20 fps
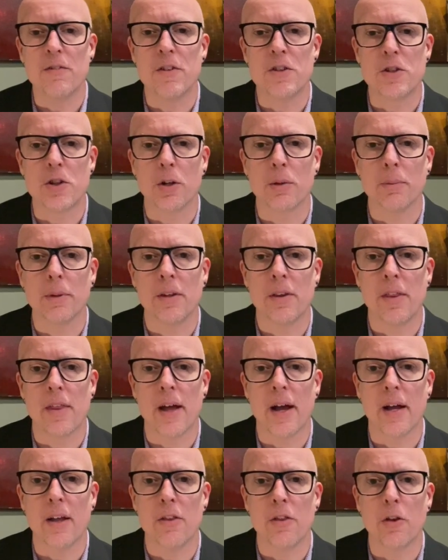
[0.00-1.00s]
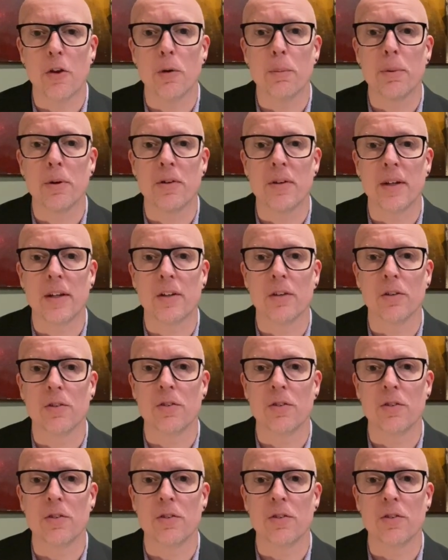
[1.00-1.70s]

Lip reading: determined that their particular